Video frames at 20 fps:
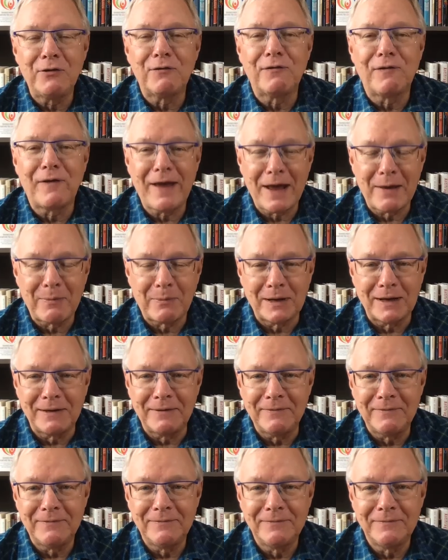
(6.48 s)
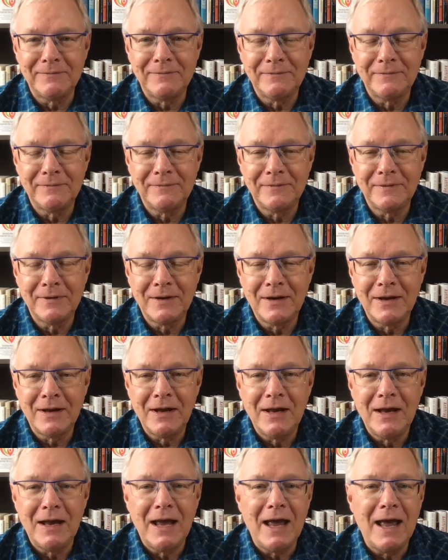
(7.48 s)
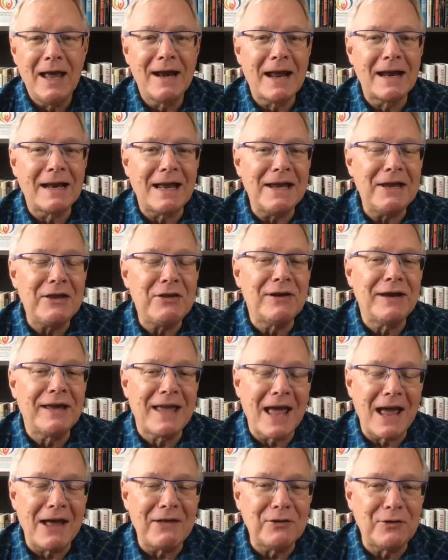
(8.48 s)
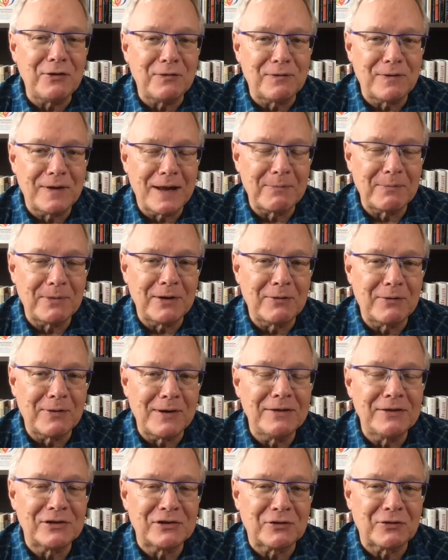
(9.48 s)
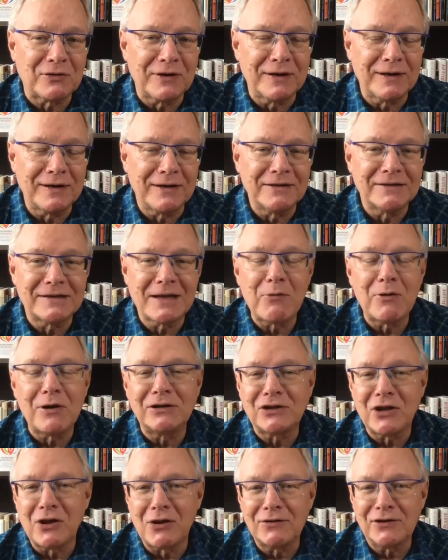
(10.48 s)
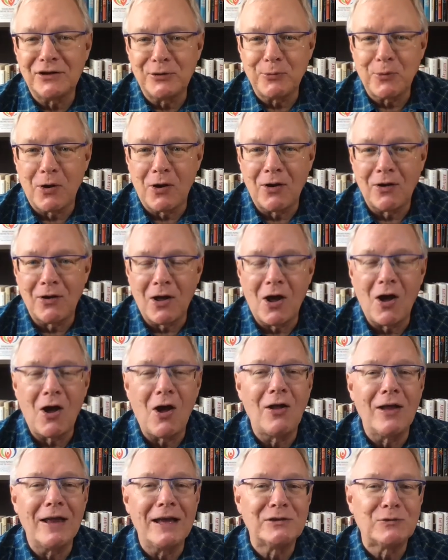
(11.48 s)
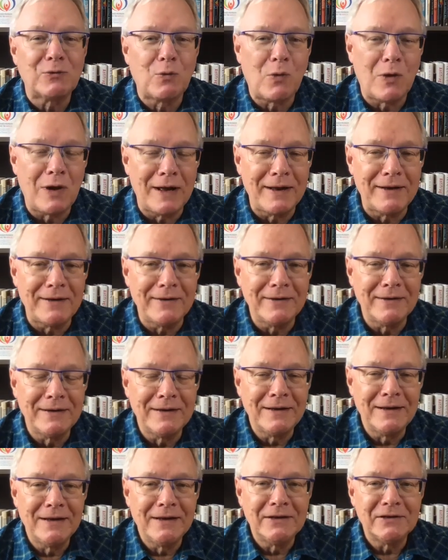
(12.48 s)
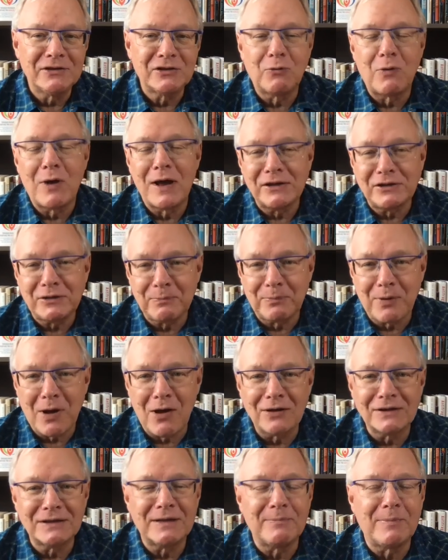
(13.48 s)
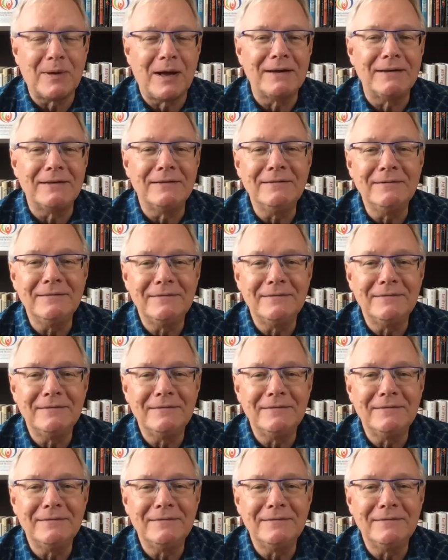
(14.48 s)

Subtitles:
family. And I'd like you to gather your family around the screen because I want to talk to you all as one. So why don't you pause the button,